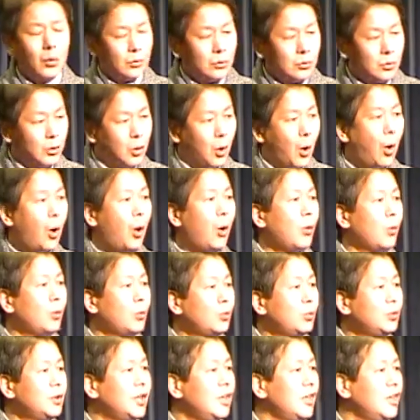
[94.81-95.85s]

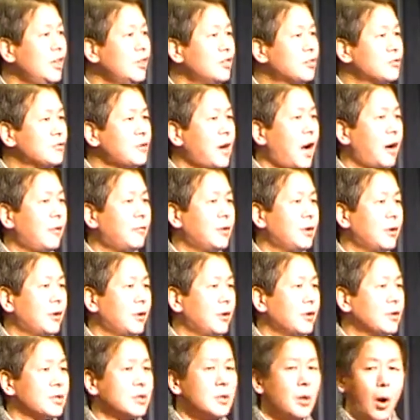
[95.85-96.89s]
Lonely
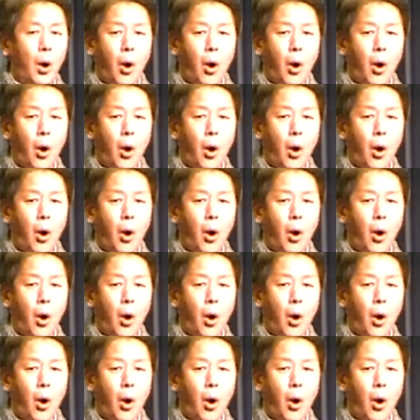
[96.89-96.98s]
travelers